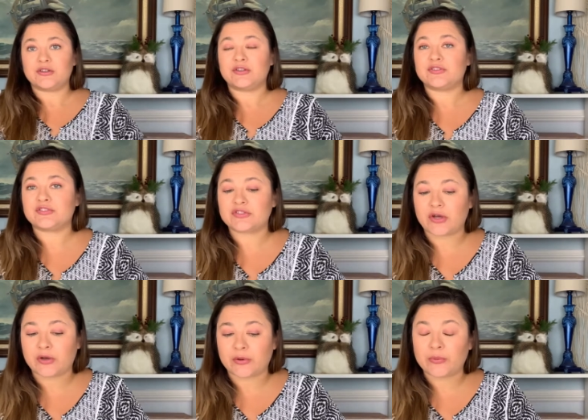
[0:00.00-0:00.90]

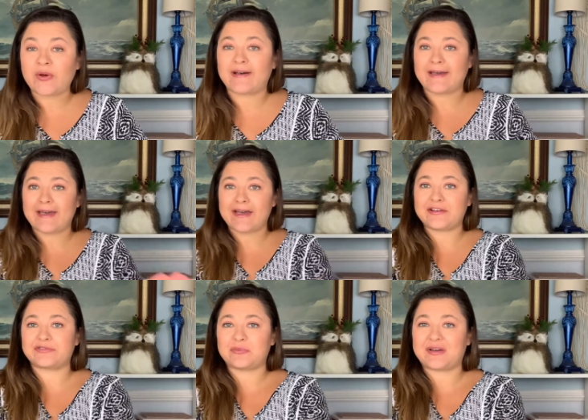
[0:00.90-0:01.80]
So I
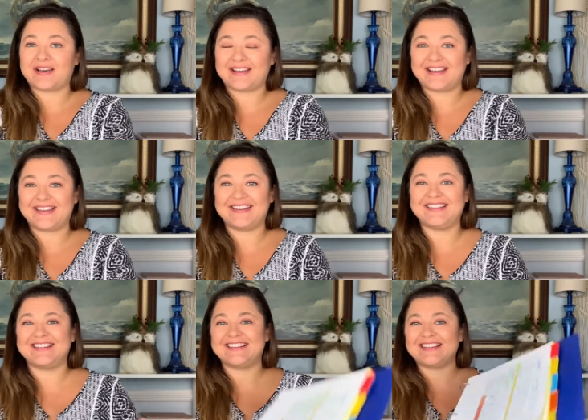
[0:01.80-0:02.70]
have my
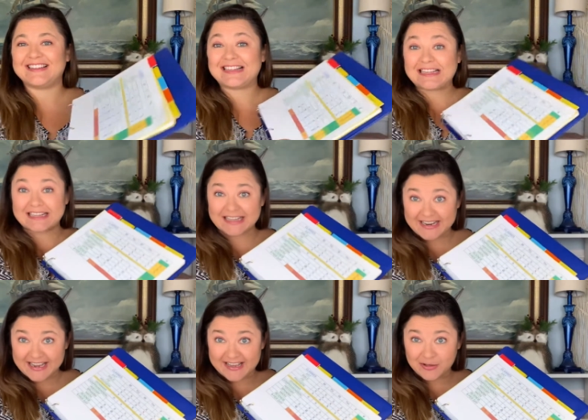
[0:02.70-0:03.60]

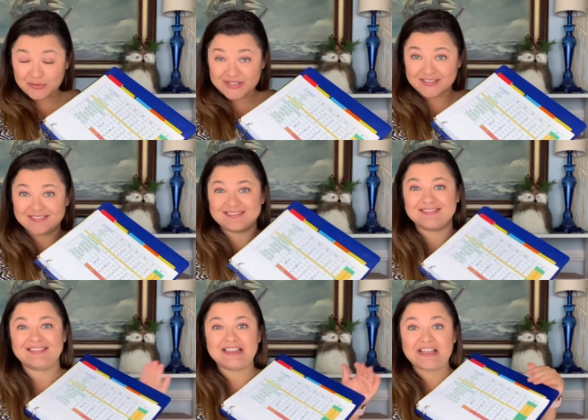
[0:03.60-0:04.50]
layout
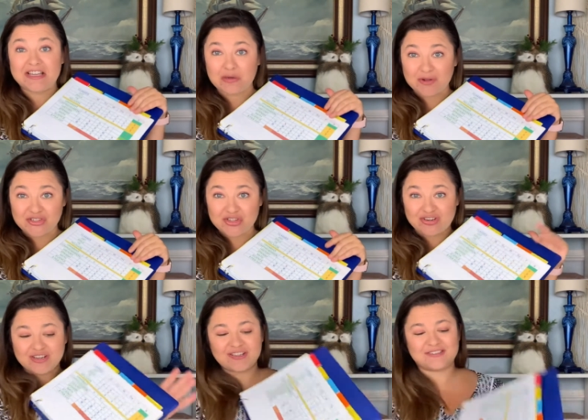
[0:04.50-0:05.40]
in my
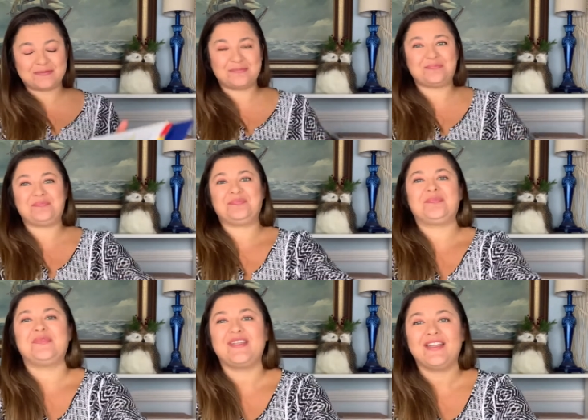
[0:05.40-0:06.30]
chart,
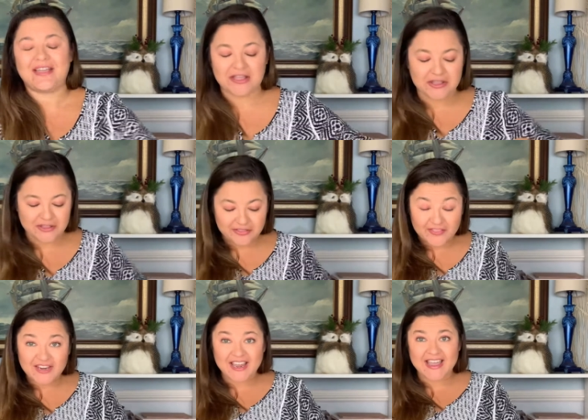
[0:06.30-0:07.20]

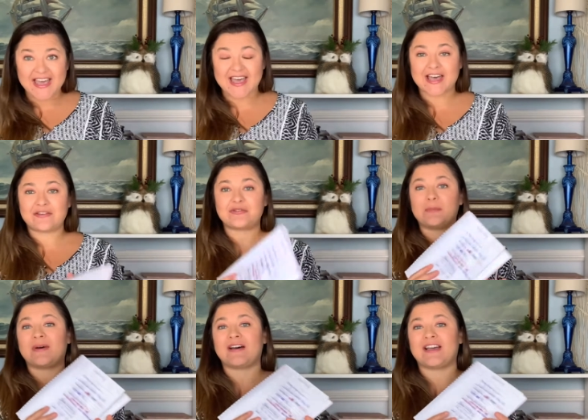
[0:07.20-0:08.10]
then I have
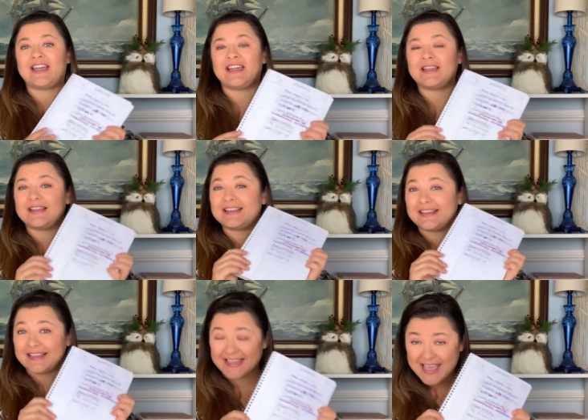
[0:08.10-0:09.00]
my
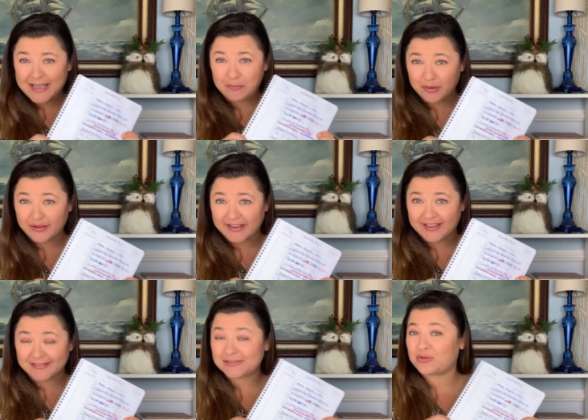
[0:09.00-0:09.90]
game
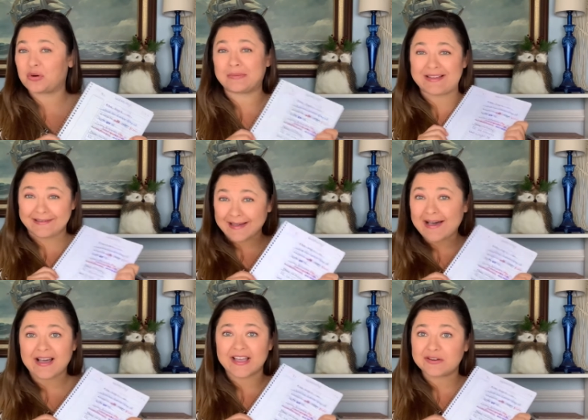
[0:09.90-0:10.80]
plan or my
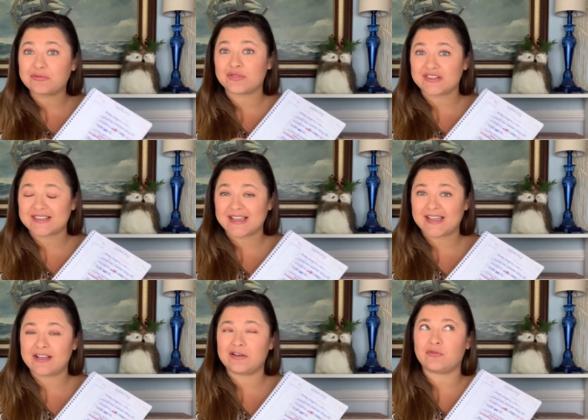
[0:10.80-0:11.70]
guide for the
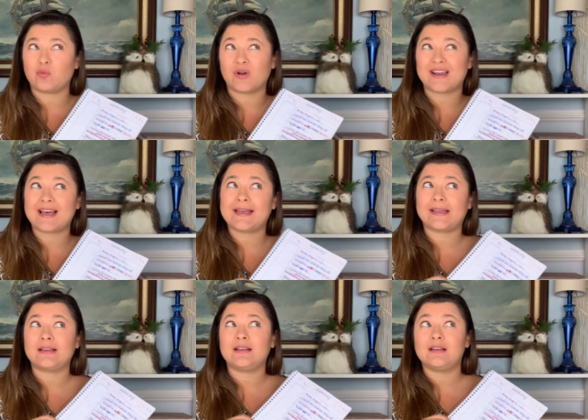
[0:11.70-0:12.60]
day of what I
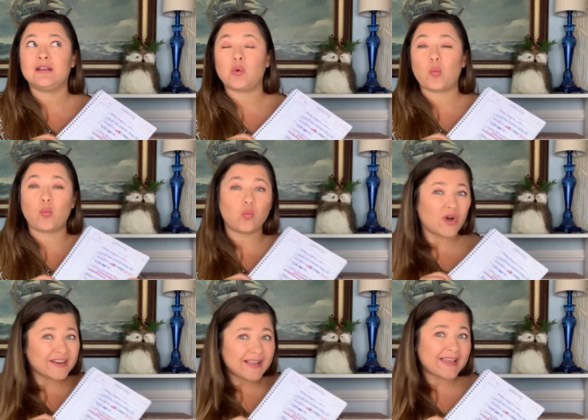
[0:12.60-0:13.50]
want
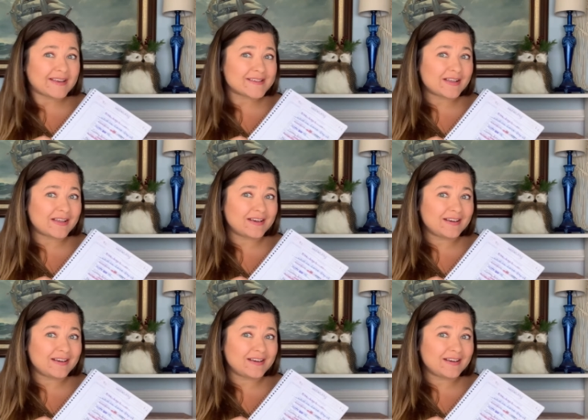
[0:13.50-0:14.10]
to get done,